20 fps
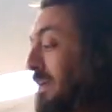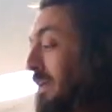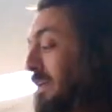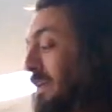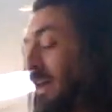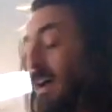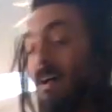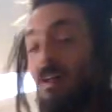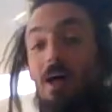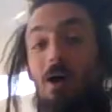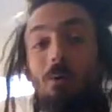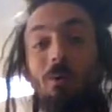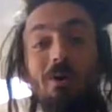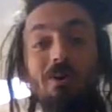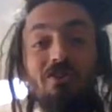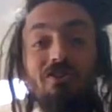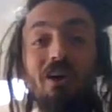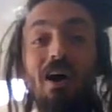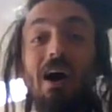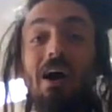Now, I
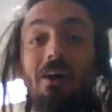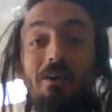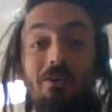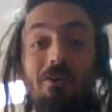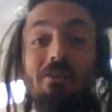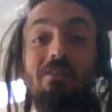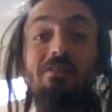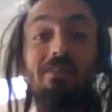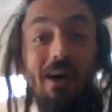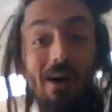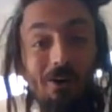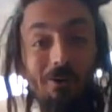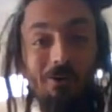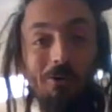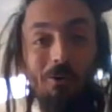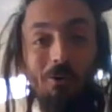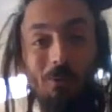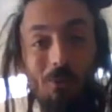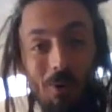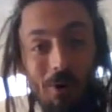wish I could tell
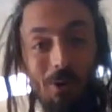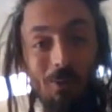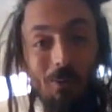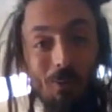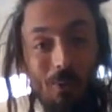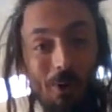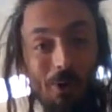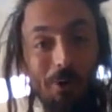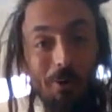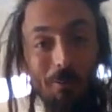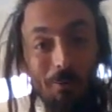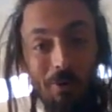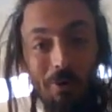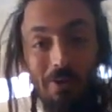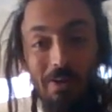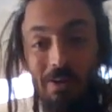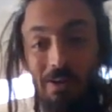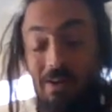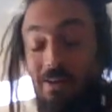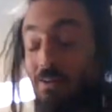you what water
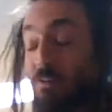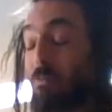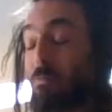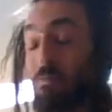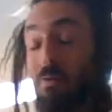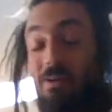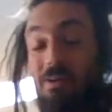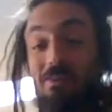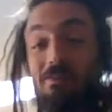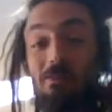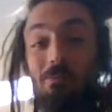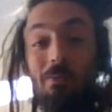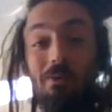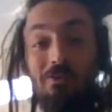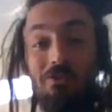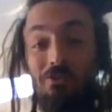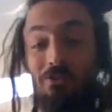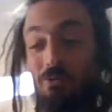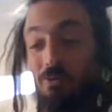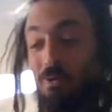really is, but it's a
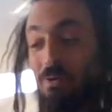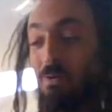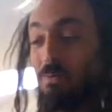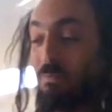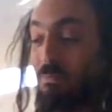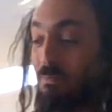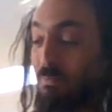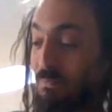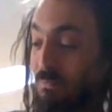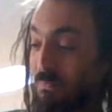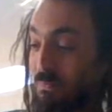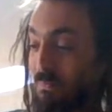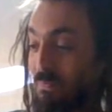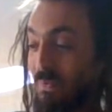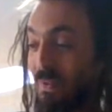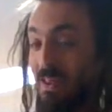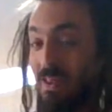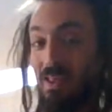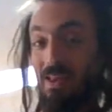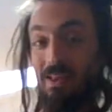mystery.
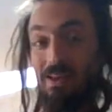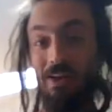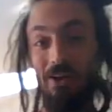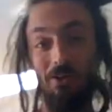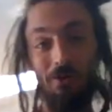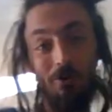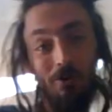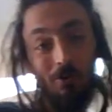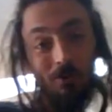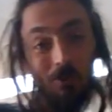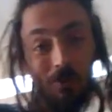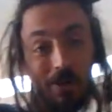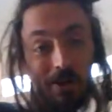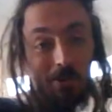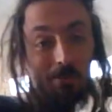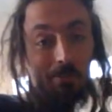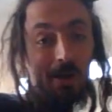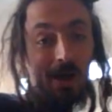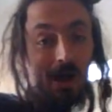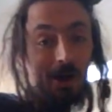Now, you can read
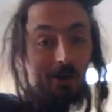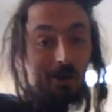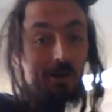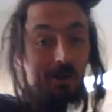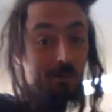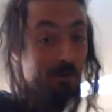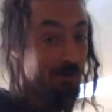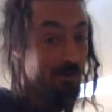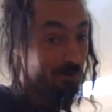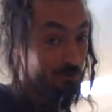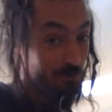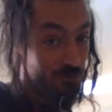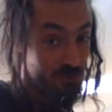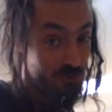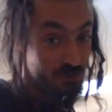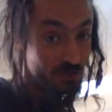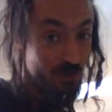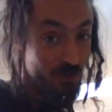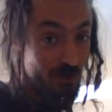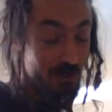about it when you
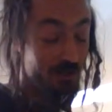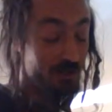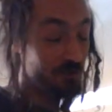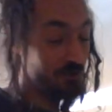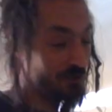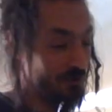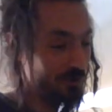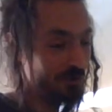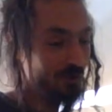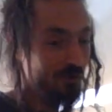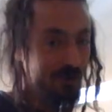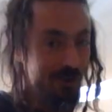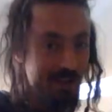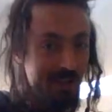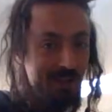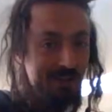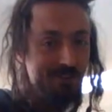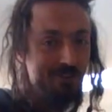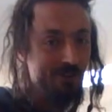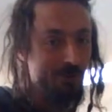should look
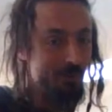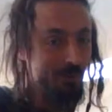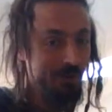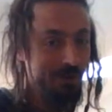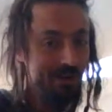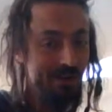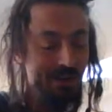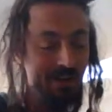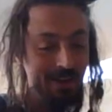into it.